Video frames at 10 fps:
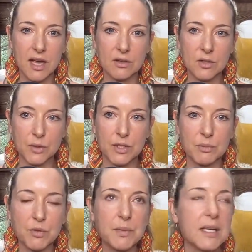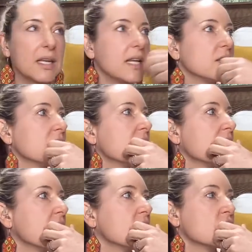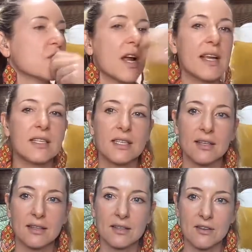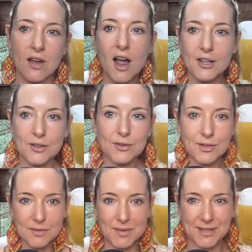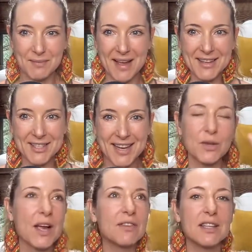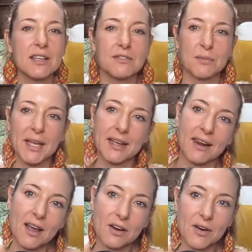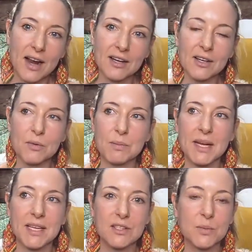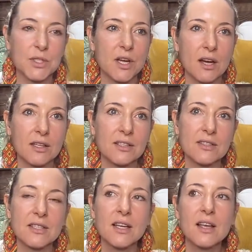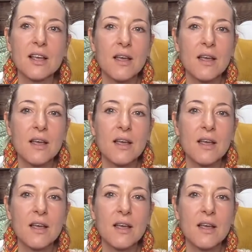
outsource movement and trying to not use them as much. So everything from like a nutcracker when my kids were toddlers,